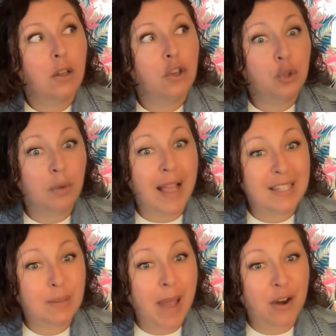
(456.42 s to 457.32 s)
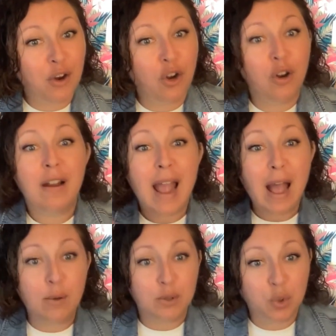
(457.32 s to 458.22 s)
do less, better,
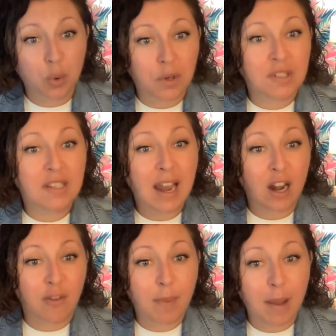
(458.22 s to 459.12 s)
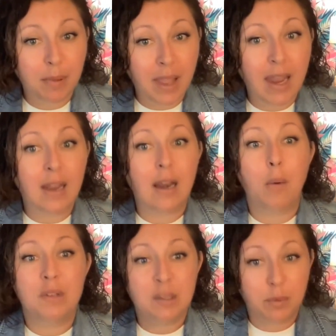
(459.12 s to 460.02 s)
outsource, get it off my plate. I
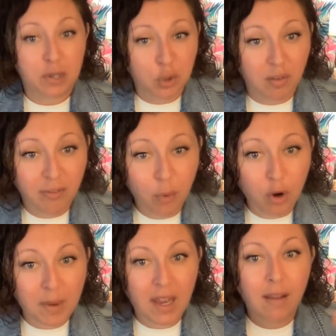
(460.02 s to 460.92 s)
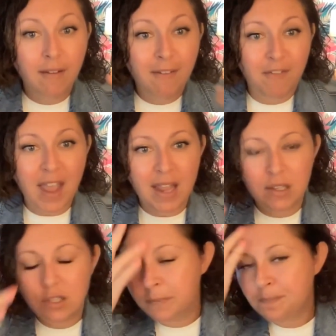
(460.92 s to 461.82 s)
want someone to do it for me
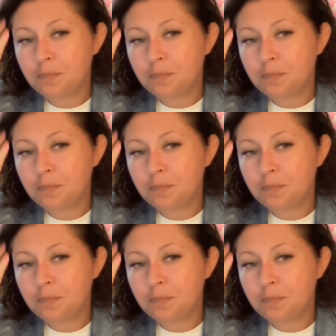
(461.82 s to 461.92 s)
phase.